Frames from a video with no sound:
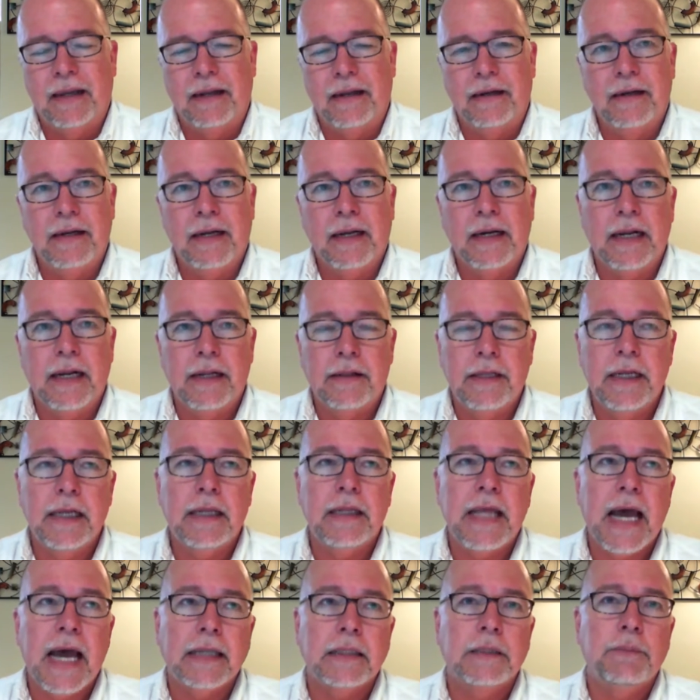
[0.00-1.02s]
and, and I
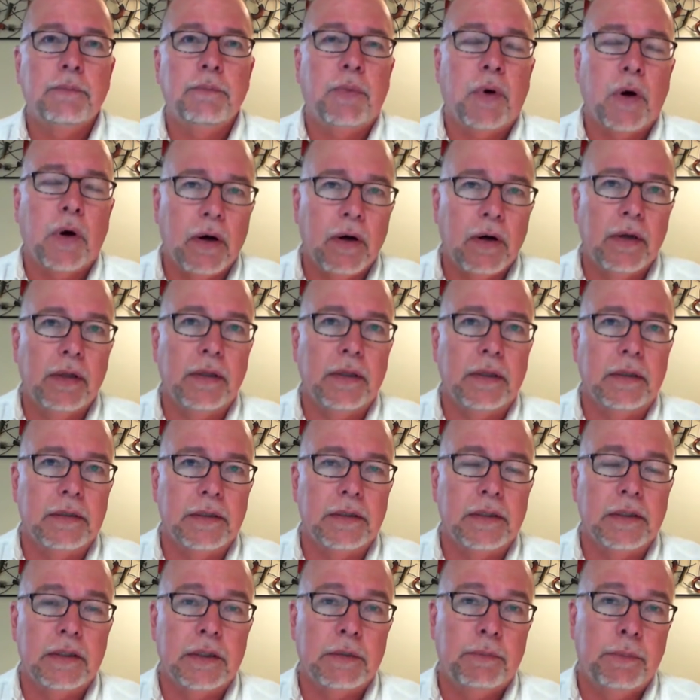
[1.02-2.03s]
think that's part of the
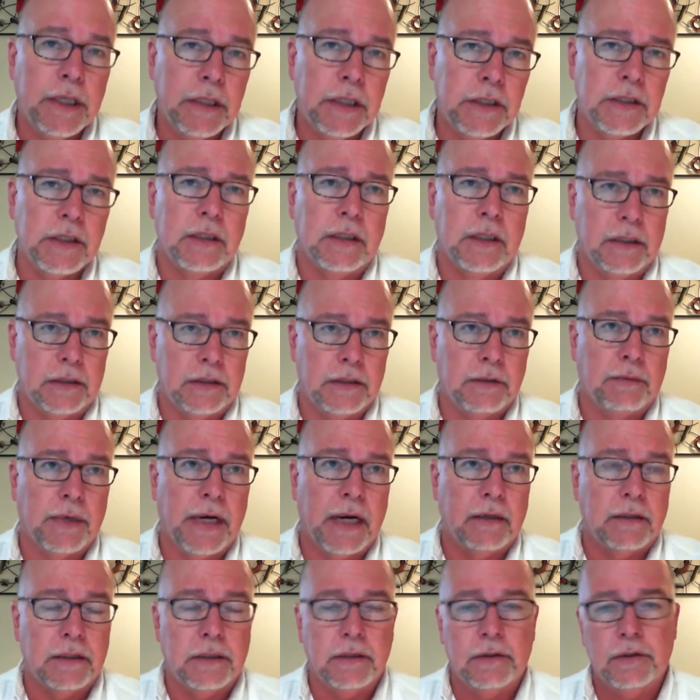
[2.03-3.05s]
suspicion that
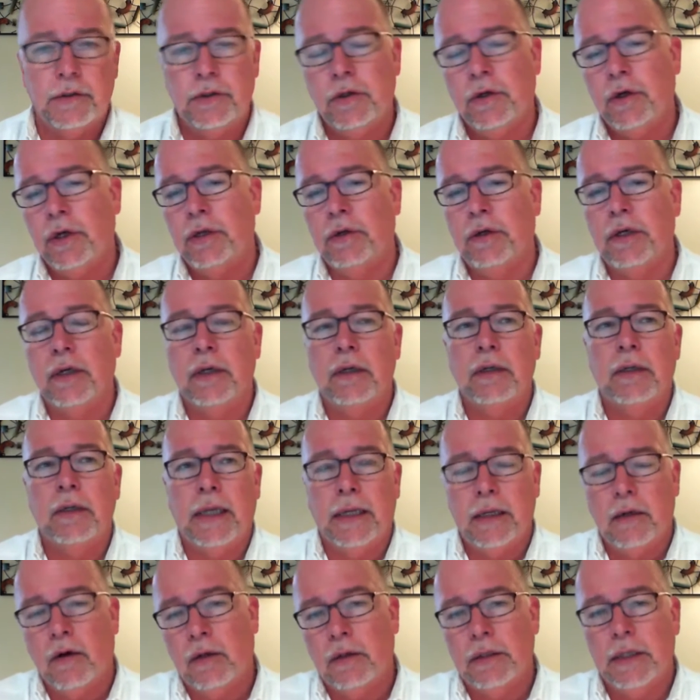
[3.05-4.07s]
surrounds it. Sure, you can,
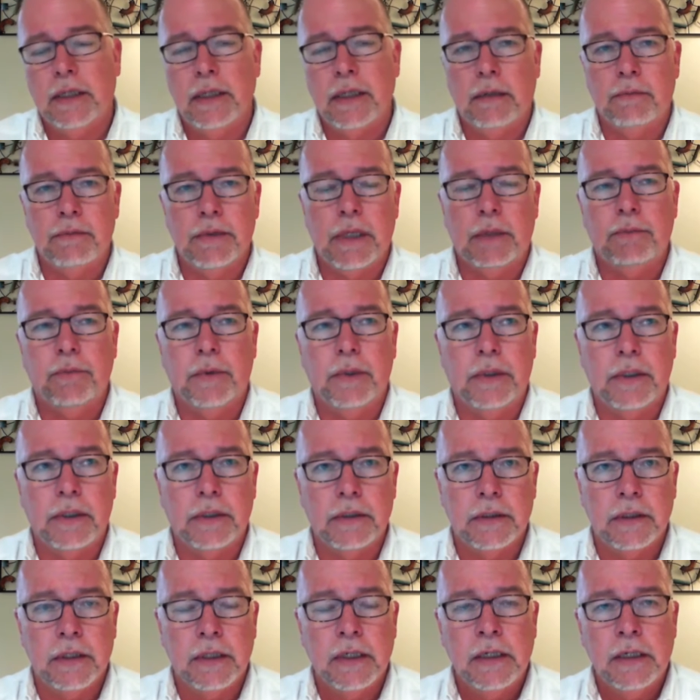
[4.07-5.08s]
like Aldy comes up
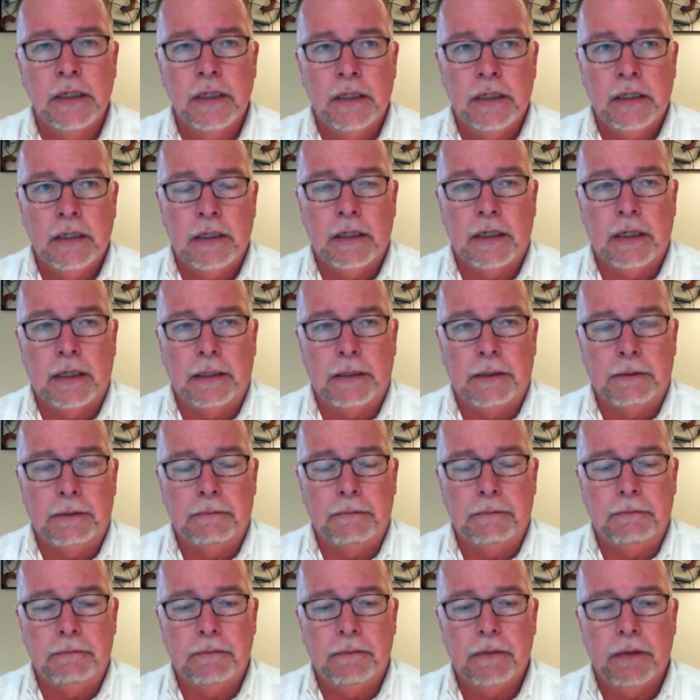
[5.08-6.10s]
with this,
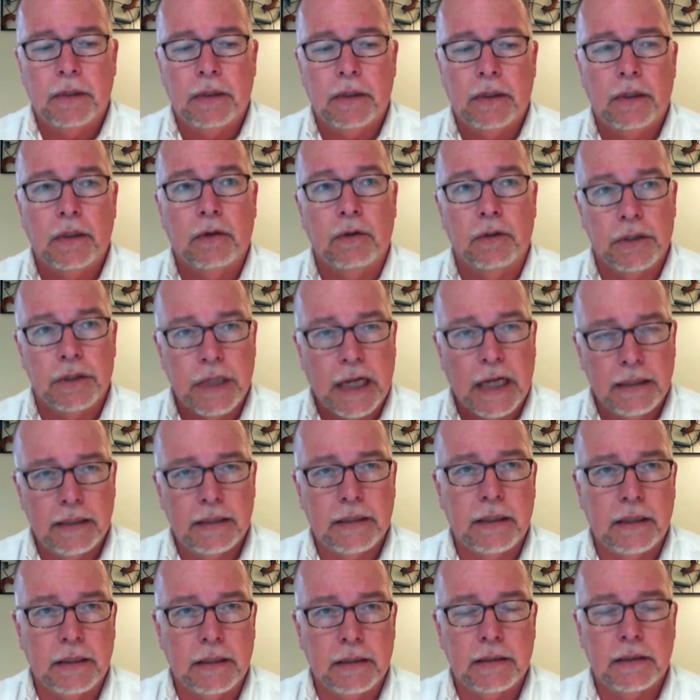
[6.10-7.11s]
uh, you know,
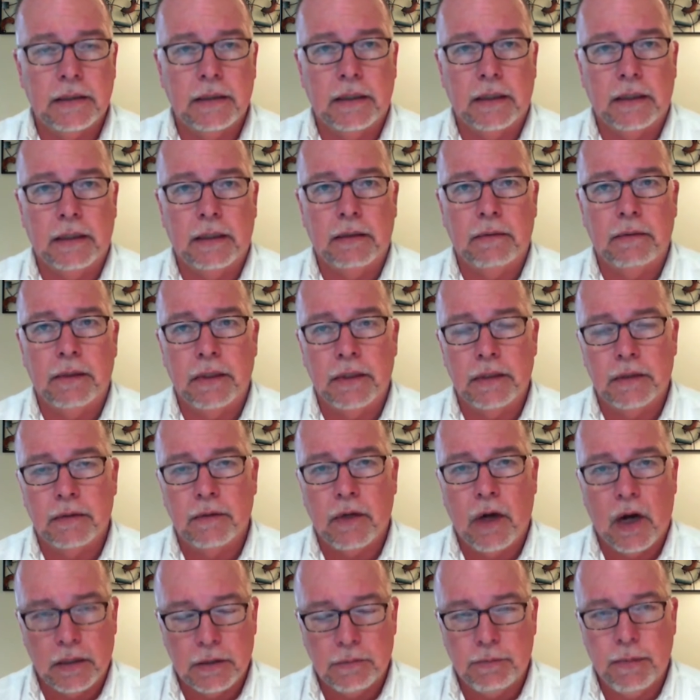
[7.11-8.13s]
cites this uh,
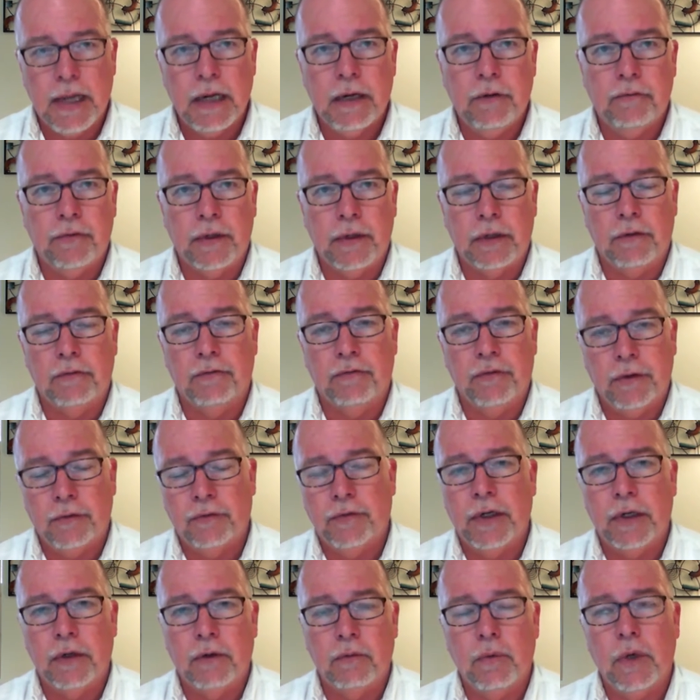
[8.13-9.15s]
this cost benefit of
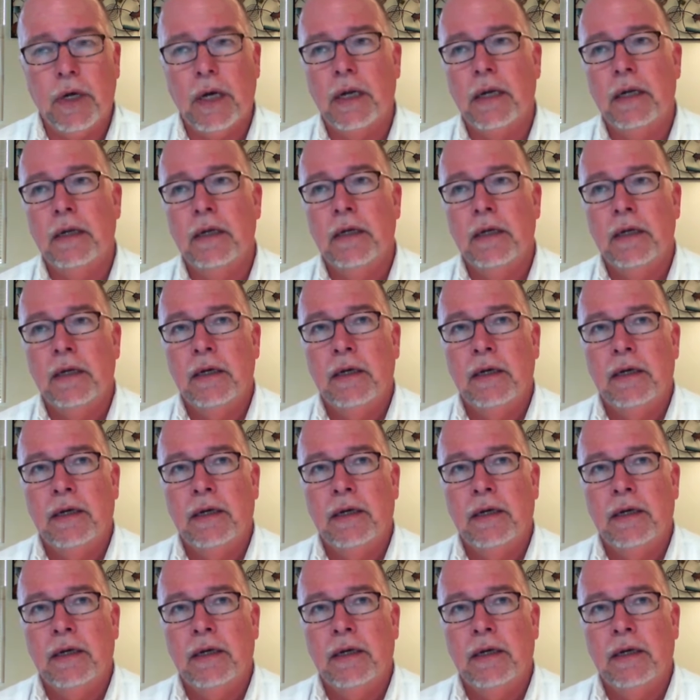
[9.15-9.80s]
fifty to one.